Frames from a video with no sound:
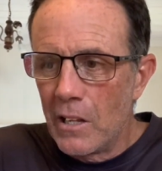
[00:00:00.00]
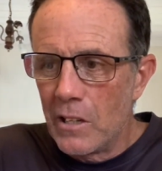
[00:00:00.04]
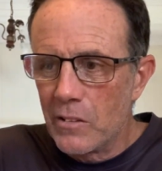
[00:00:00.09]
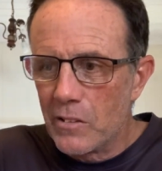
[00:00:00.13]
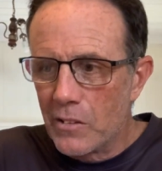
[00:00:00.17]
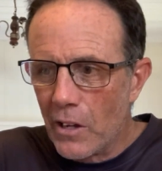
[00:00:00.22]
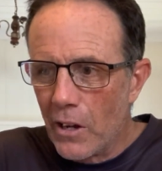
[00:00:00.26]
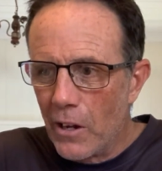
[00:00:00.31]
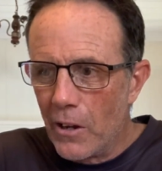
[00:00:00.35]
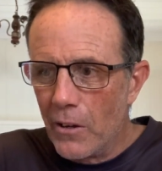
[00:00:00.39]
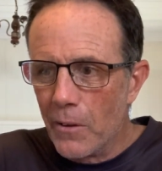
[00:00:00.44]

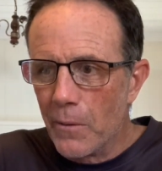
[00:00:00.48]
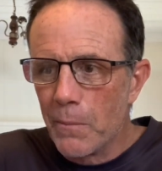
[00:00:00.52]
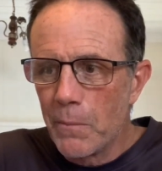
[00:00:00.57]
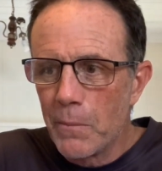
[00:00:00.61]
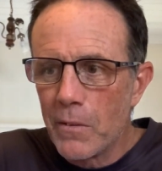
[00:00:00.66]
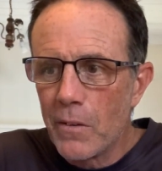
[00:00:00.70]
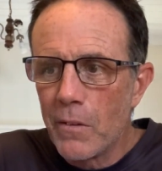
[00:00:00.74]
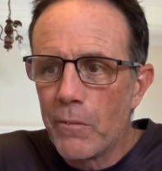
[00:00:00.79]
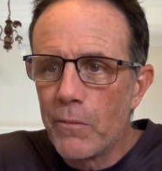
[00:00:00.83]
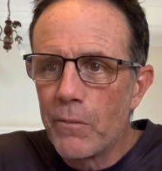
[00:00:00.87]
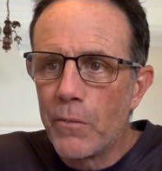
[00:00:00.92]
So,
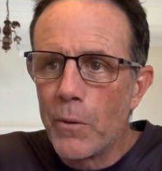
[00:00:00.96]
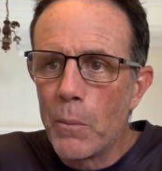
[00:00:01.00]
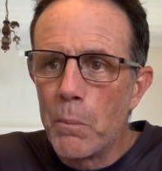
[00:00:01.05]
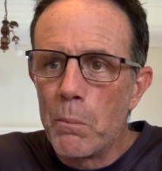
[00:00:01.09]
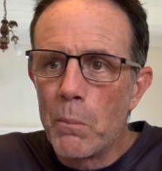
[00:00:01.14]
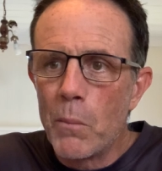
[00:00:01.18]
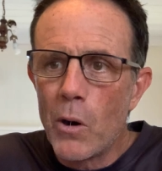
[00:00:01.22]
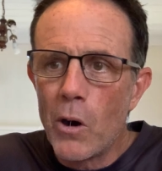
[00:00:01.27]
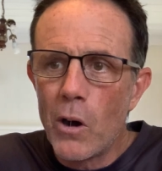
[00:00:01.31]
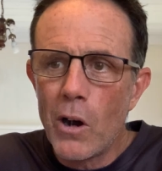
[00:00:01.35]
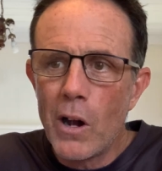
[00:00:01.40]
from
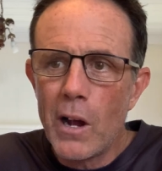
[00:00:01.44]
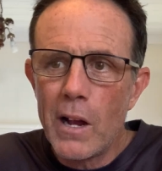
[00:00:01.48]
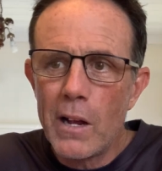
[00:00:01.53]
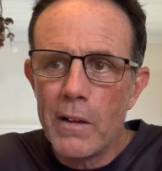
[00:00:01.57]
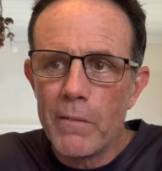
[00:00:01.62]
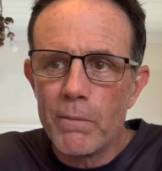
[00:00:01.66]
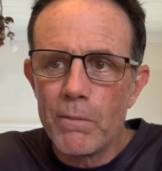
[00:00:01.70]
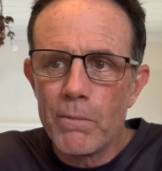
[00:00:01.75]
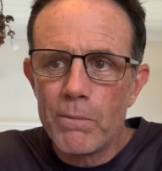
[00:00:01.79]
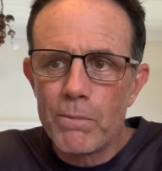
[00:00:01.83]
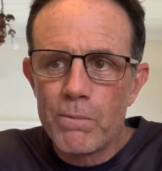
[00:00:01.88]

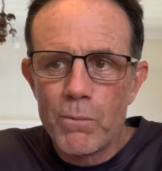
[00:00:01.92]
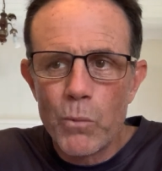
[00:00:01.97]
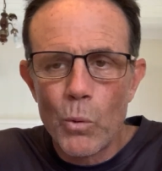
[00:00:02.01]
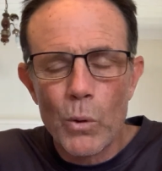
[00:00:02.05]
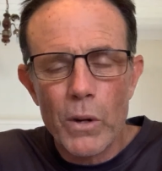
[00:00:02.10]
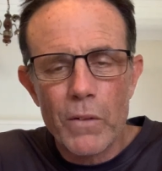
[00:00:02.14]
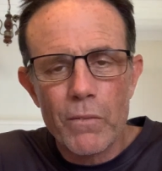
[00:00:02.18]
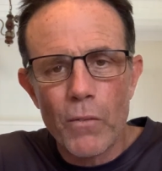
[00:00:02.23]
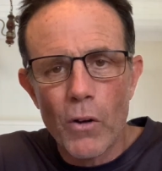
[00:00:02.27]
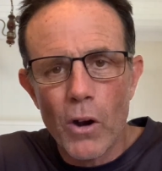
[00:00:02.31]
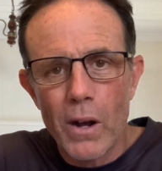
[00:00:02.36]
my
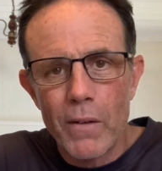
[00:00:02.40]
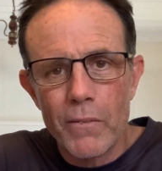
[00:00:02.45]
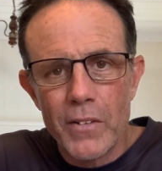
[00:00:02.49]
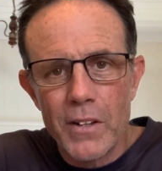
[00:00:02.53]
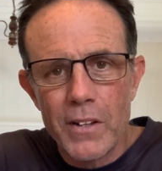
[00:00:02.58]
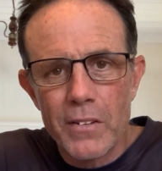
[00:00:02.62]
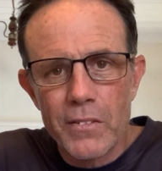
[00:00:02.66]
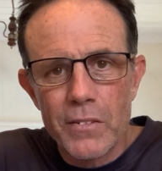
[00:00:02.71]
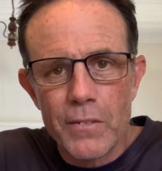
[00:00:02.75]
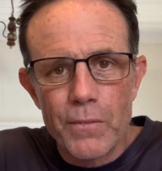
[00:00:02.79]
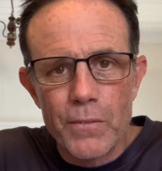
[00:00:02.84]
45
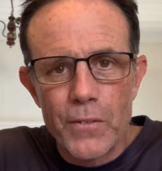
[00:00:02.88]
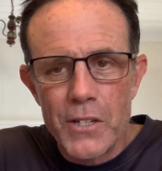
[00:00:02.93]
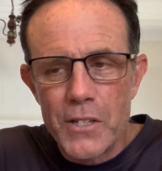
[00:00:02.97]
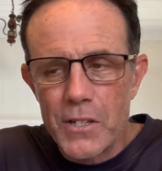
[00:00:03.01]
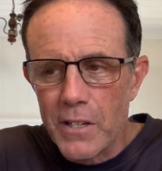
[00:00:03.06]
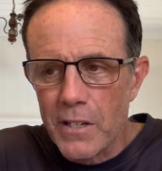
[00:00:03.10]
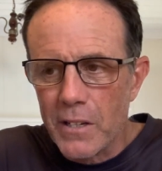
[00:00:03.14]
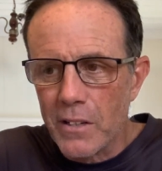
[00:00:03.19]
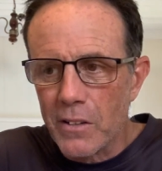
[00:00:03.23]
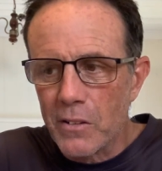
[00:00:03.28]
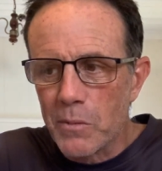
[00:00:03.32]
years of
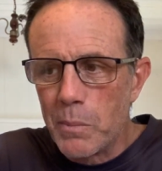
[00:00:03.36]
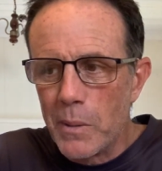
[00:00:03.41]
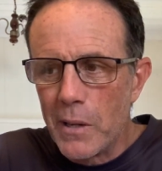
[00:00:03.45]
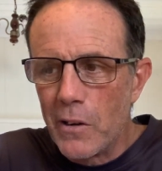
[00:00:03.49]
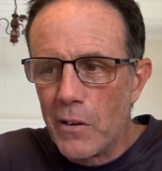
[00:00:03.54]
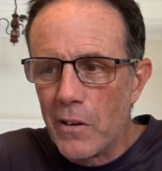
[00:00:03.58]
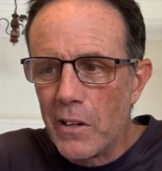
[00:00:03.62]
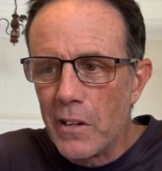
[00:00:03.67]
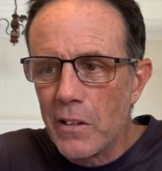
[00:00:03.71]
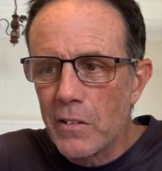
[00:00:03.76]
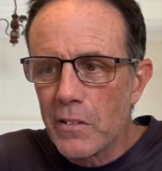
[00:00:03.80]
fishing
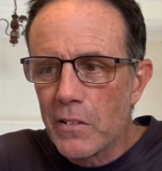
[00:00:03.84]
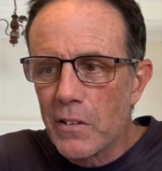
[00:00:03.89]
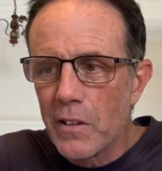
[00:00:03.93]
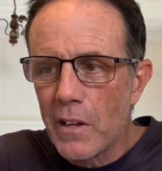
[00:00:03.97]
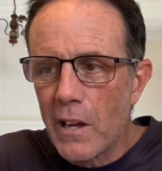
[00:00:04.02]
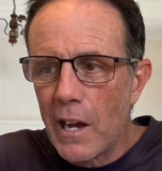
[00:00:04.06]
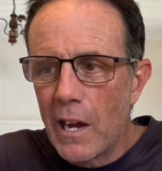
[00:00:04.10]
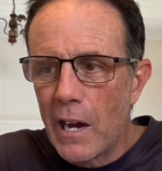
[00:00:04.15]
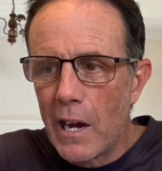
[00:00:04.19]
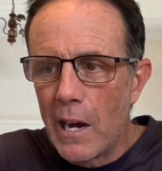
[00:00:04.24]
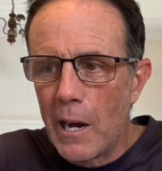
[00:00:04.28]
experience,
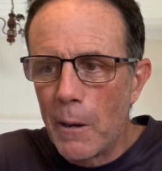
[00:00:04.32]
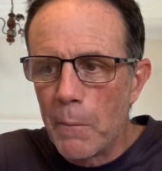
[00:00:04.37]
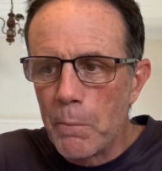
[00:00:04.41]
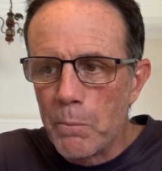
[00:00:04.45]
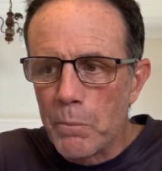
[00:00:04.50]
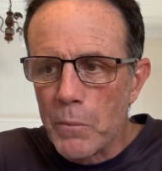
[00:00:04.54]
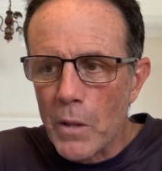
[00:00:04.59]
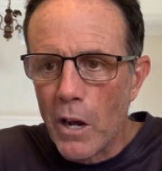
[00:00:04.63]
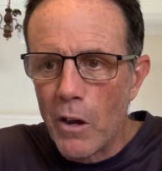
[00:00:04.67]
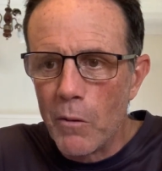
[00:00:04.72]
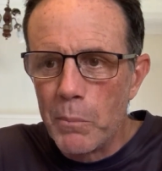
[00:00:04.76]

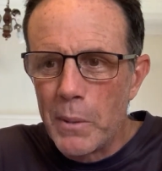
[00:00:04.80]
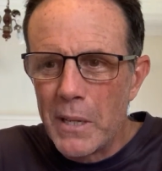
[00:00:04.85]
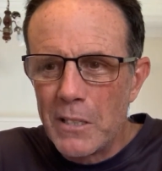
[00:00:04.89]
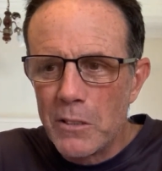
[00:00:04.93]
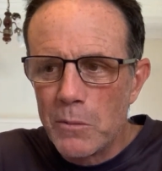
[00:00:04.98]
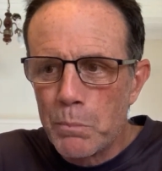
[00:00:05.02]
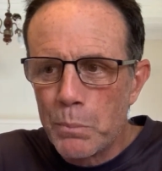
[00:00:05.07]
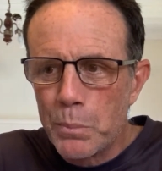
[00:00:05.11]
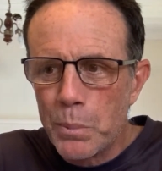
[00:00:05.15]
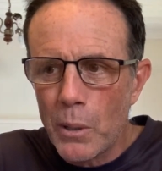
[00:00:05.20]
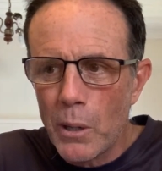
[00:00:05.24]
I've
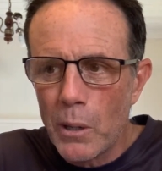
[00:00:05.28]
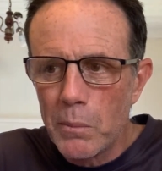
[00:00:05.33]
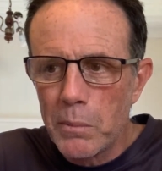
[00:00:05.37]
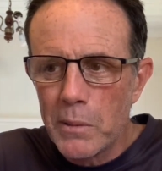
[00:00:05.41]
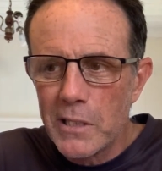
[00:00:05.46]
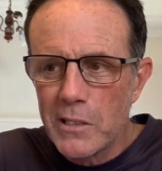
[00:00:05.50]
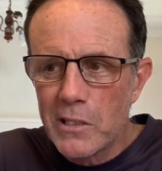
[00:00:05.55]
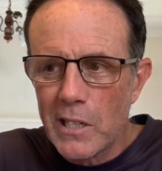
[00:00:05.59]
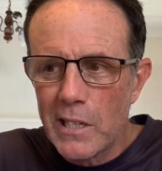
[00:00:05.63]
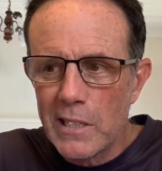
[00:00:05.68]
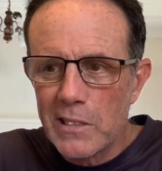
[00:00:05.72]
been
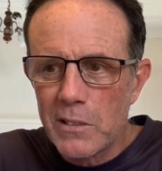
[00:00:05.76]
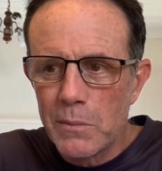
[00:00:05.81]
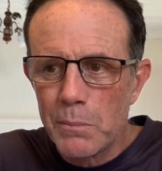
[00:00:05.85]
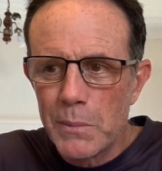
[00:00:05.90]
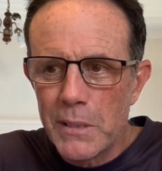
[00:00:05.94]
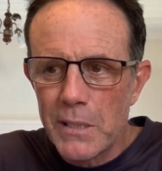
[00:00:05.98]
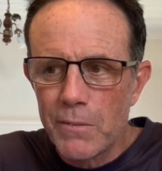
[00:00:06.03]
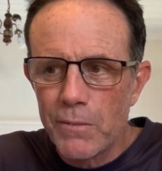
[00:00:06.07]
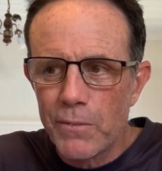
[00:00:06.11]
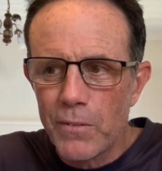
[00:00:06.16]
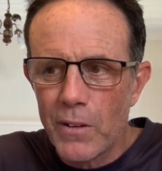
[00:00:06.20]
probably chasing
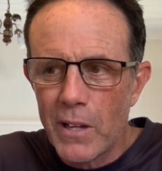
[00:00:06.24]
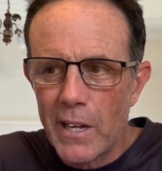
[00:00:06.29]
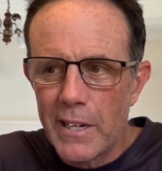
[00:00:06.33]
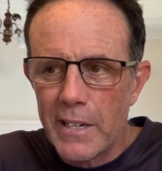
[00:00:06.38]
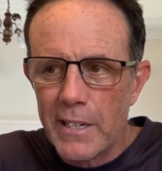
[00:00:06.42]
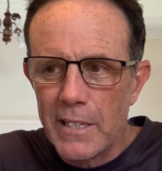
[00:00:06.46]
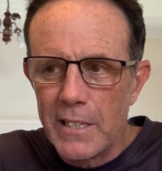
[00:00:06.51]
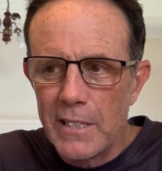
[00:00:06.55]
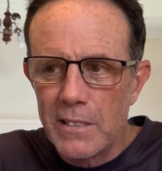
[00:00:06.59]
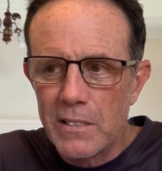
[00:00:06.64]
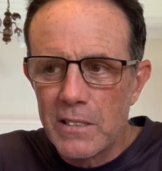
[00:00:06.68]
big
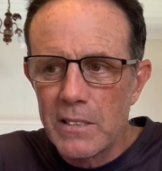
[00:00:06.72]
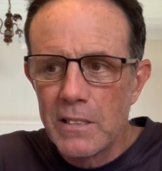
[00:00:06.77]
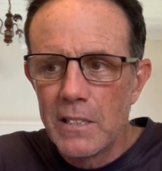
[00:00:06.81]
flatties